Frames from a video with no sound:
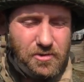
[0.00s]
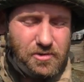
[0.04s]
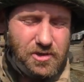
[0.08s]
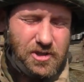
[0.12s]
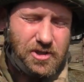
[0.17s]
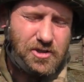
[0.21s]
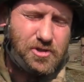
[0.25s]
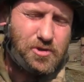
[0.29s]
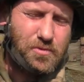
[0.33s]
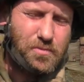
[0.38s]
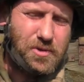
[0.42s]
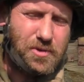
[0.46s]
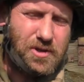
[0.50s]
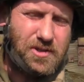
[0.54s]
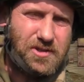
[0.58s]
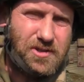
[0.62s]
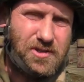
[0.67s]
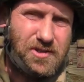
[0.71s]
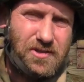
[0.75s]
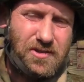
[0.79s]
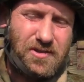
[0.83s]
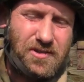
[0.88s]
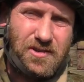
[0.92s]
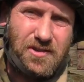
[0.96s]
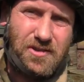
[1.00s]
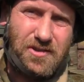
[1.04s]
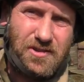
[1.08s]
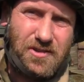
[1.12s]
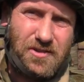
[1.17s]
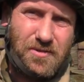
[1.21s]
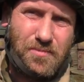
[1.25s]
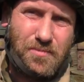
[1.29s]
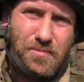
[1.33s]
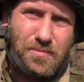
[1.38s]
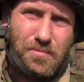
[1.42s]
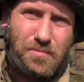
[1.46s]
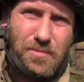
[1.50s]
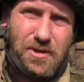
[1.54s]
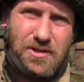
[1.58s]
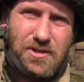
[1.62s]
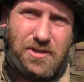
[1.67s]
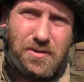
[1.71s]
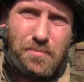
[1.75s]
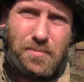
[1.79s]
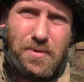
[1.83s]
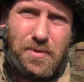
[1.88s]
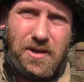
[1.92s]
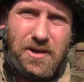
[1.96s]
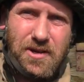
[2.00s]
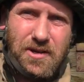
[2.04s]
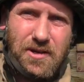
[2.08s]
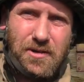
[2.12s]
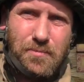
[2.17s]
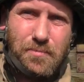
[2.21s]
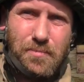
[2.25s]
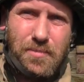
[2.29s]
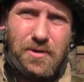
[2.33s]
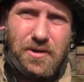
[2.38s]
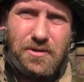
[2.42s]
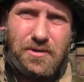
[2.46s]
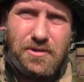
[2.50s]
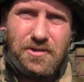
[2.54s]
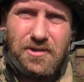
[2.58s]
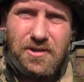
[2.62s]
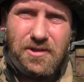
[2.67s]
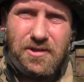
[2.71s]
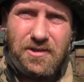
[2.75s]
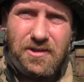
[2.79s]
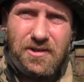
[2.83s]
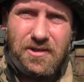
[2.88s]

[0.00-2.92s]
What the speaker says: they're too busy paying their bills.